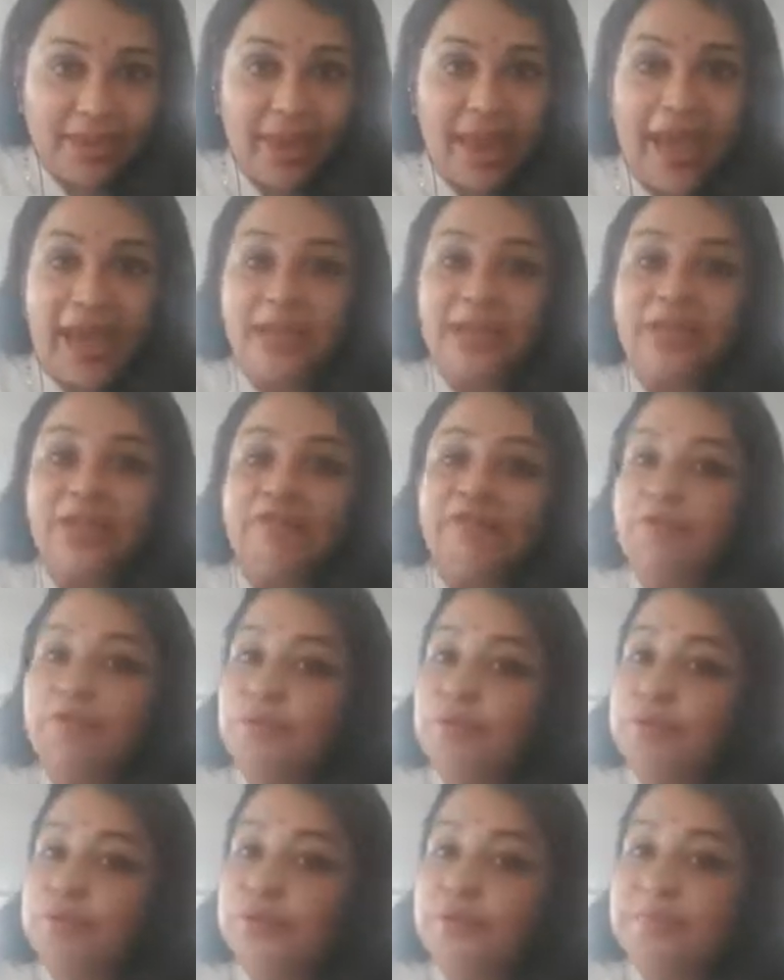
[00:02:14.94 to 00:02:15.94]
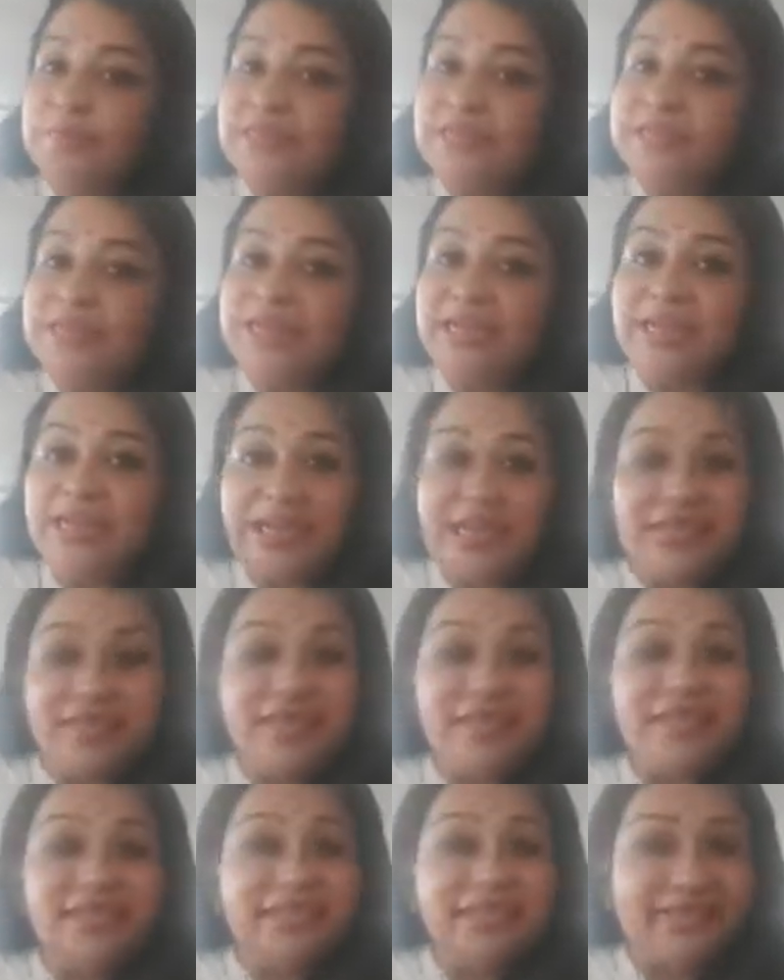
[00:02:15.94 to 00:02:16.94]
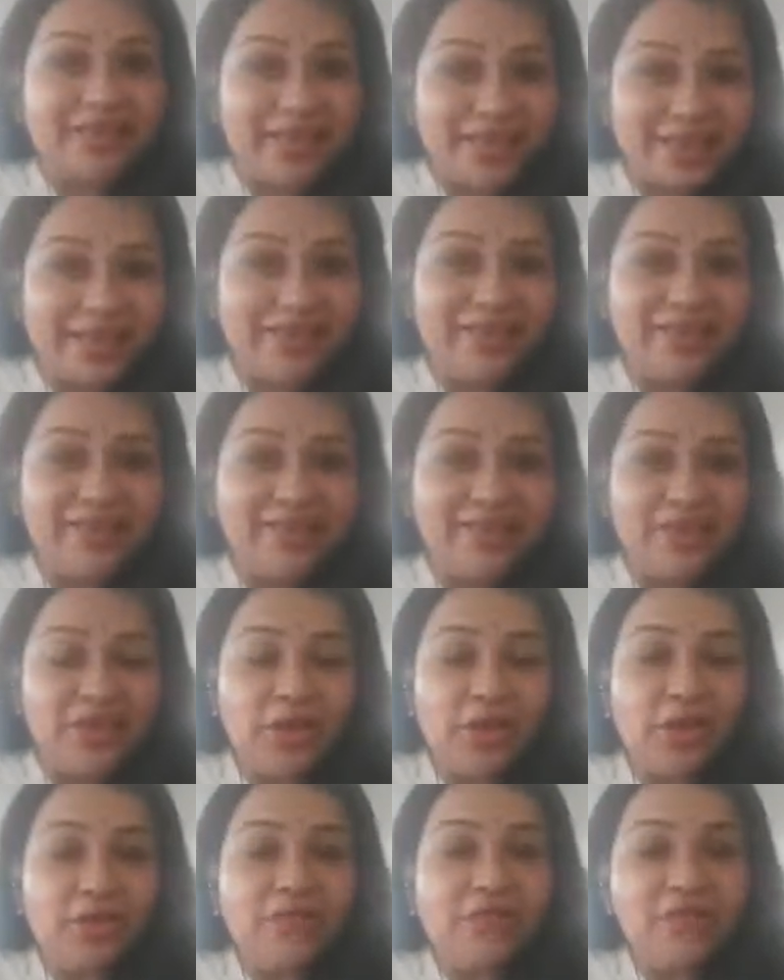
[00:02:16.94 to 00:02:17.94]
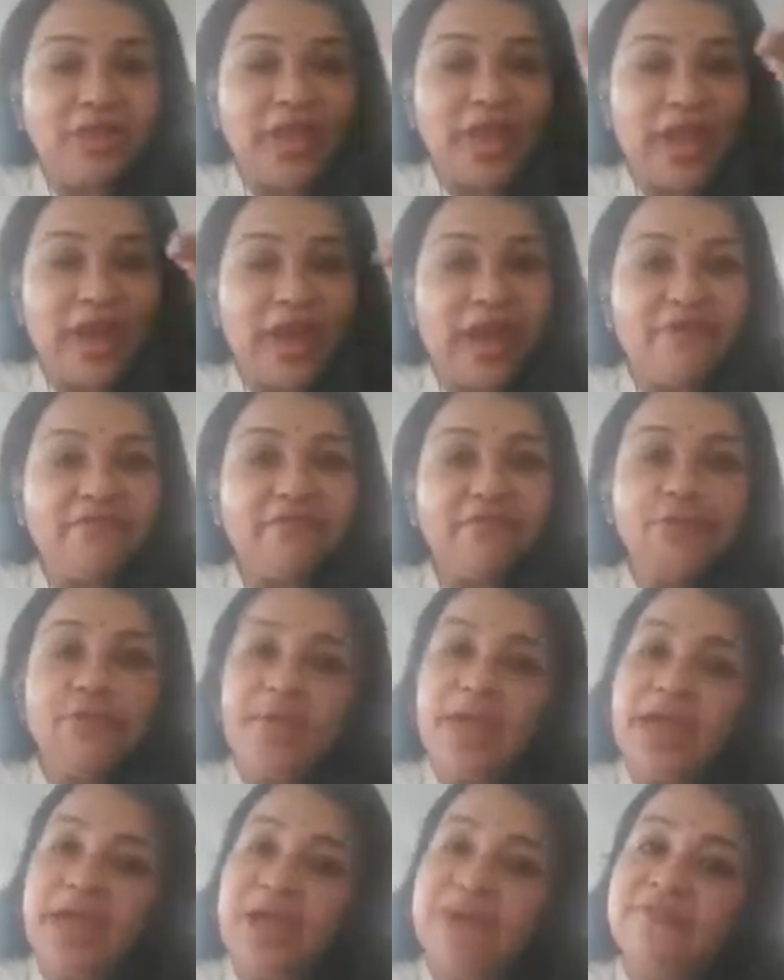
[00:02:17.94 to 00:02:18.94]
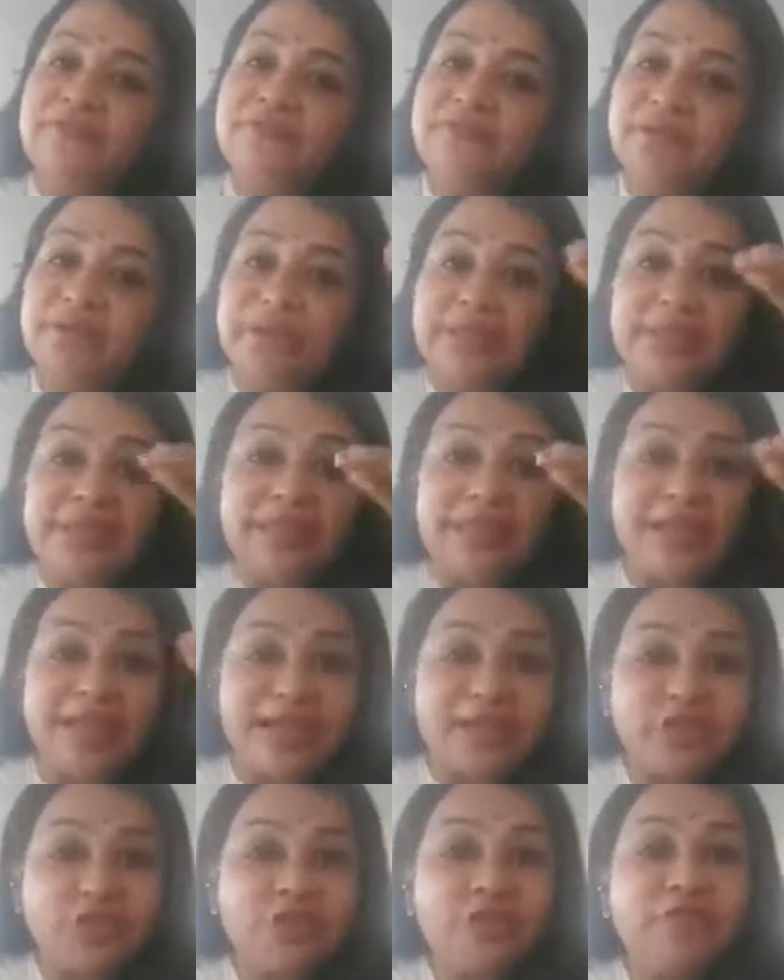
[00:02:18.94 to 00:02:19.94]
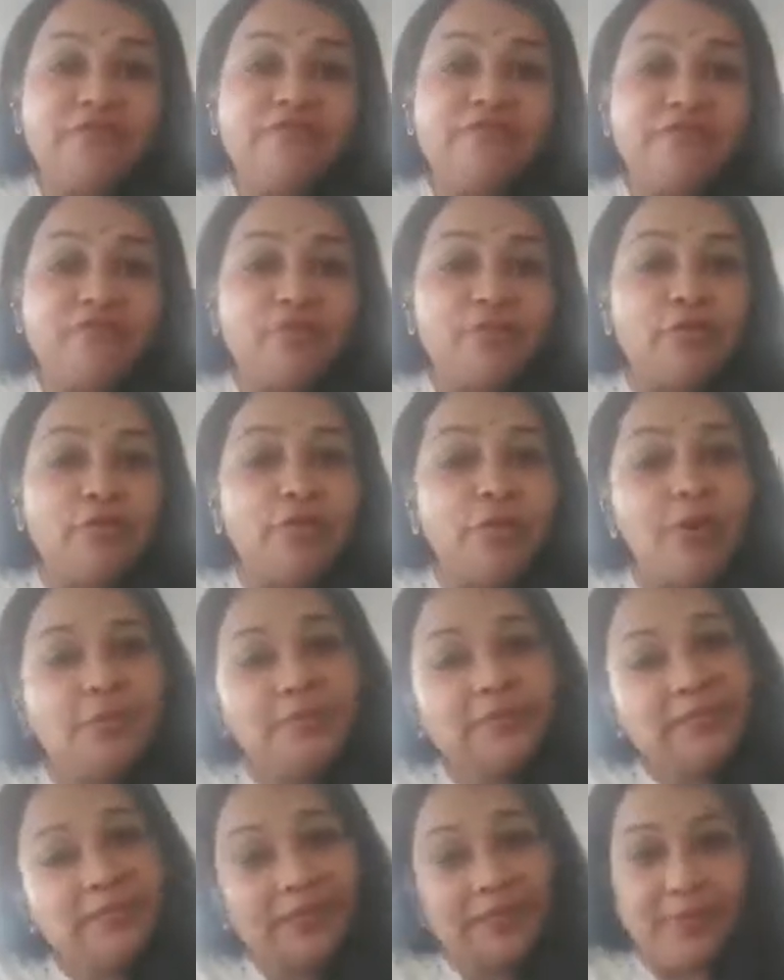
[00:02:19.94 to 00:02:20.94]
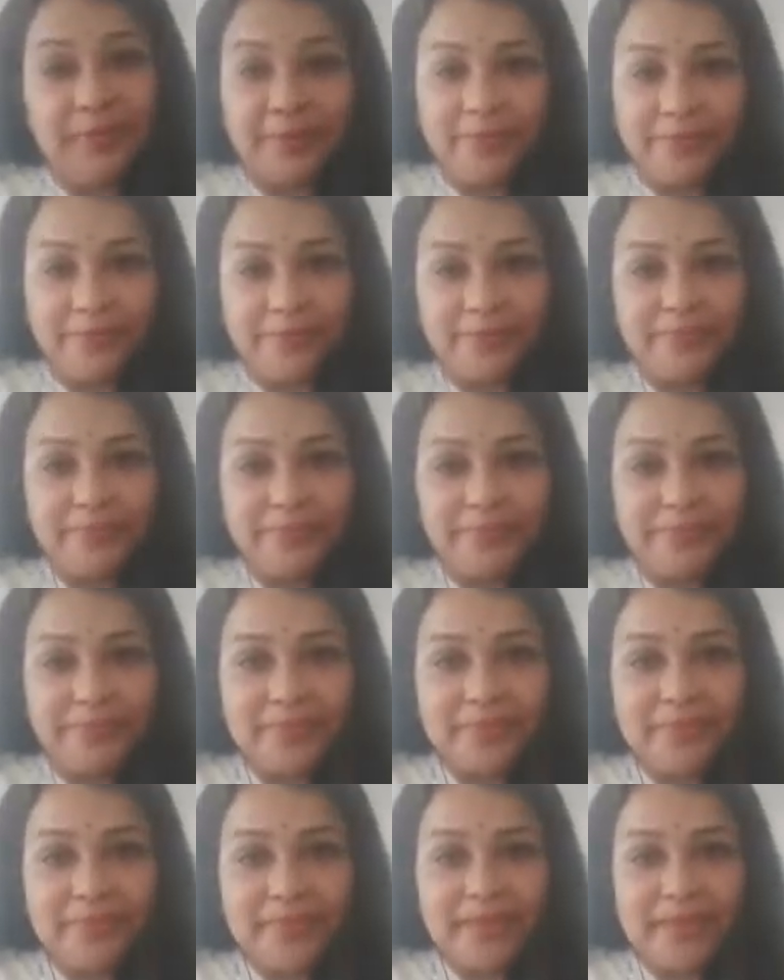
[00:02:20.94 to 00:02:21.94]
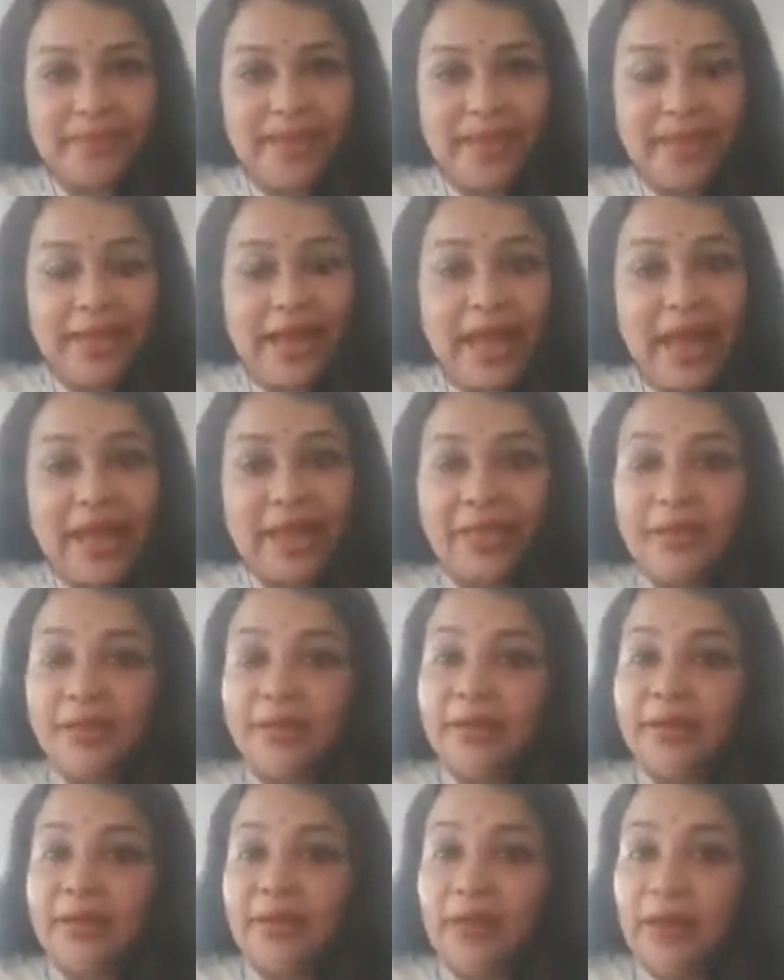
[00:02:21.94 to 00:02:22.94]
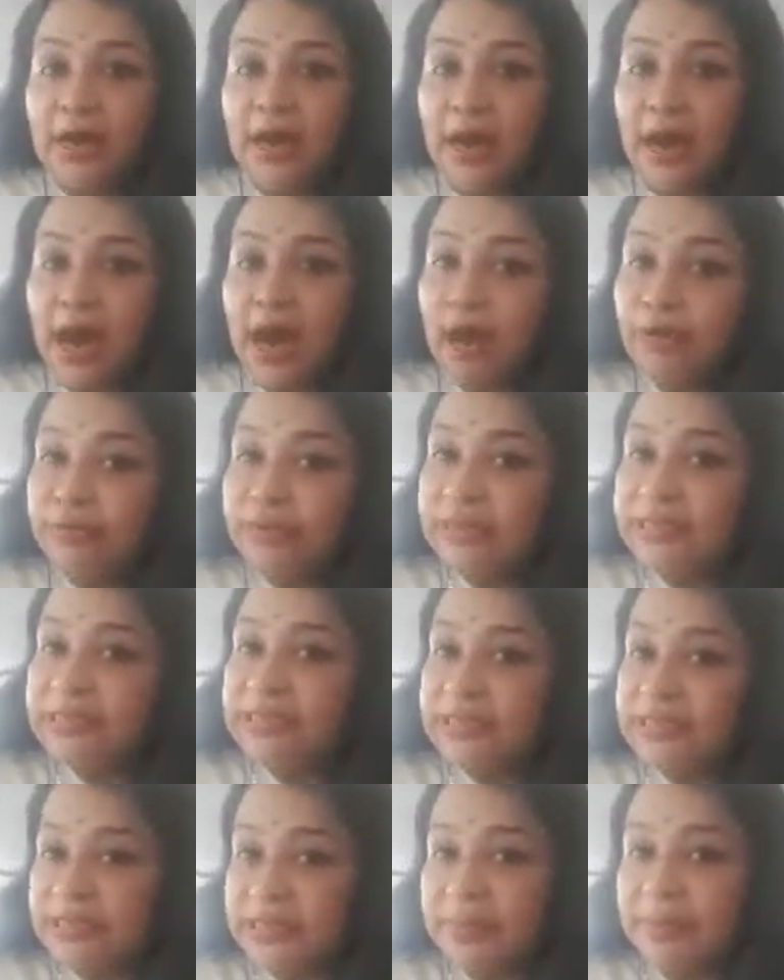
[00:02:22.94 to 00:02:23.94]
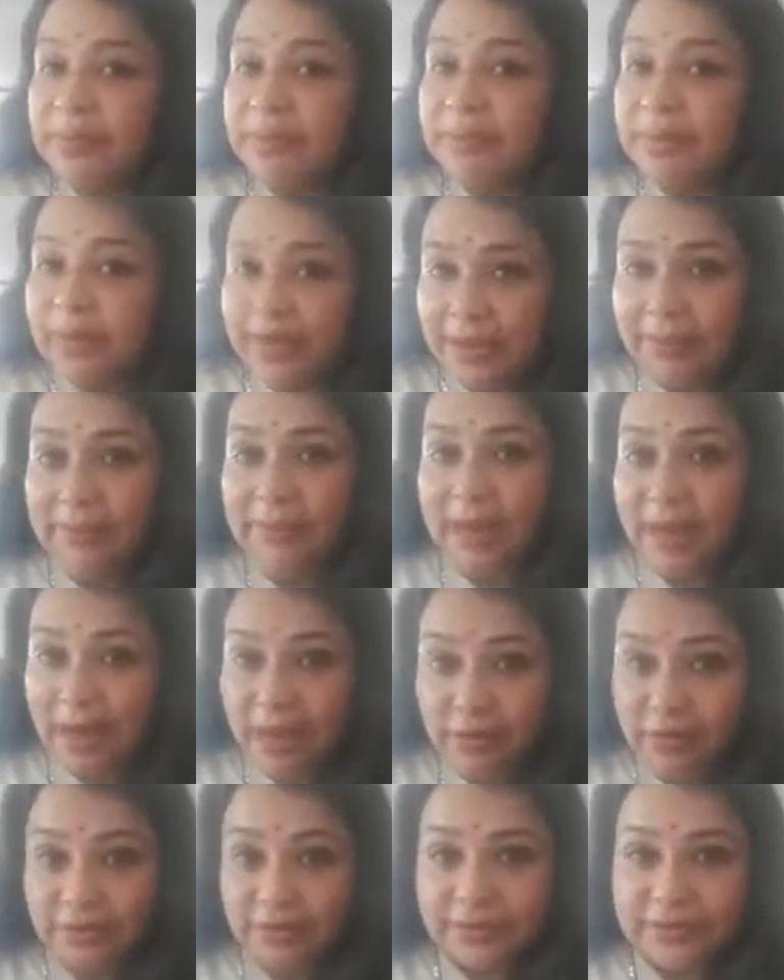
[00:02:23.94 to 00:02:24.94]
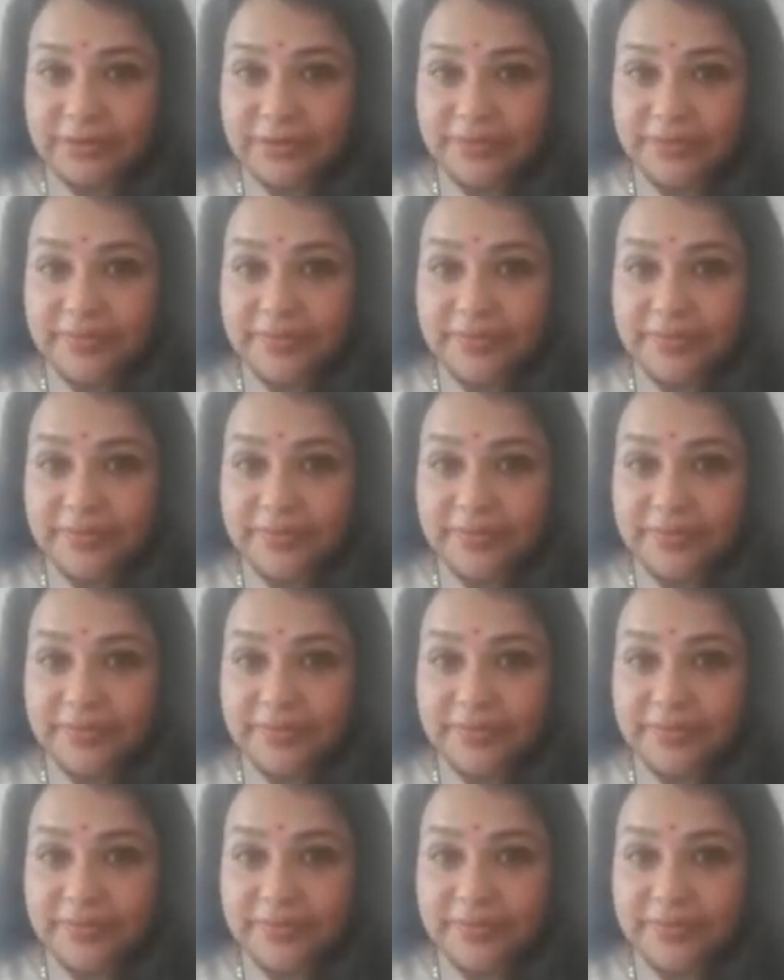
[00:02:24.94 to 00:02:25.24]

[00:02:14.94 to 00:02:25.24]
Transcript: and if you want to maintain a healthy skin, we have to have the natural flow of sebum. And how does the sebum come out?